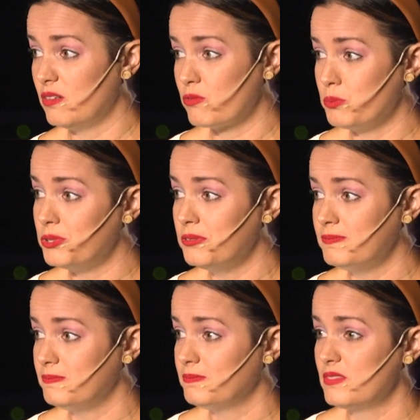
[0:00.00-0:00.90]
to be
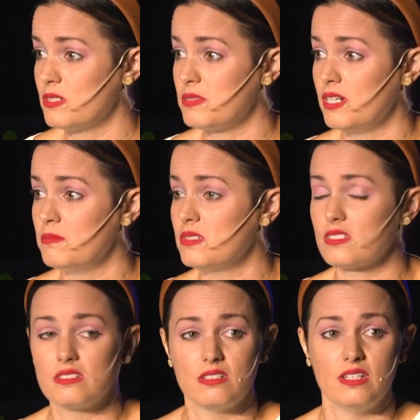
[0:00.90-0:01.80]
comfortable
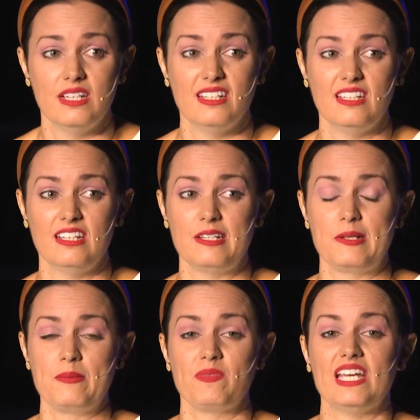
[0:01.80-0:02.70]
sometimes.
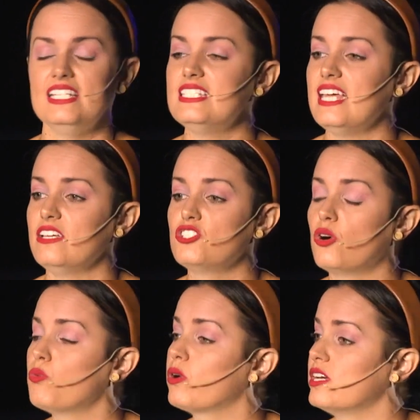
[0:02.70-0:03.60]
And he's
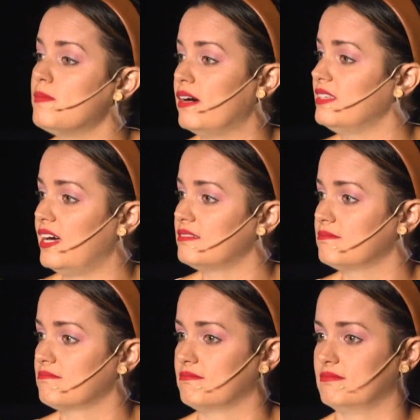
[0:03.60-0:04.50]
saying, don't worry about
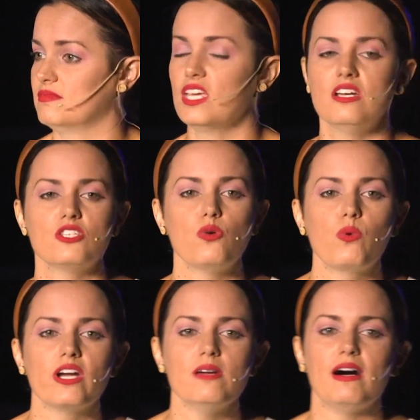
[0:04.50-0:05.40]
that.
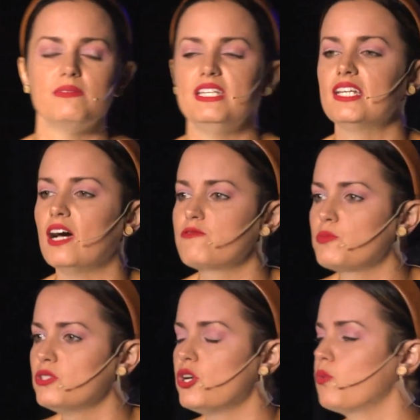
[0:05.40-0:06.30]
Don't worry about being
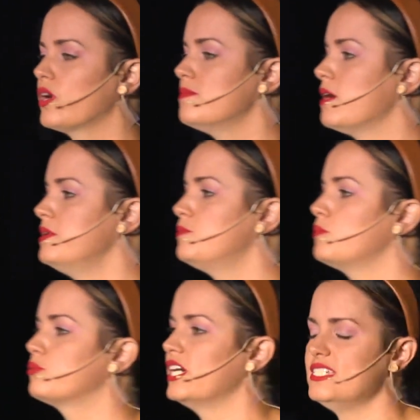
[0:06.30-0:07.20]
comfortable. Don't worry about
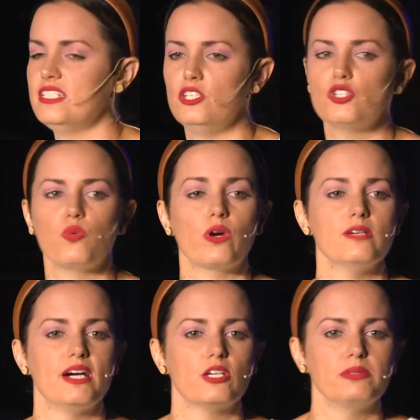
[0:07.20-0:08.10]
people praising you.
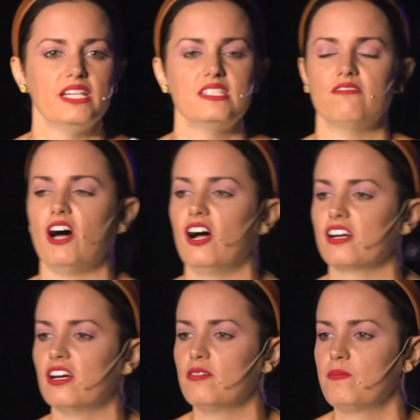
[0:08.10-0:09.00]
Don't worry about your place of
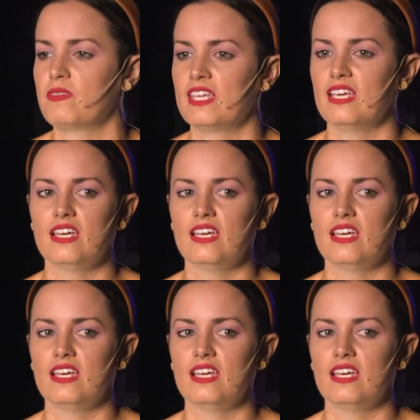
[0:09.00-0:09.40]
honor.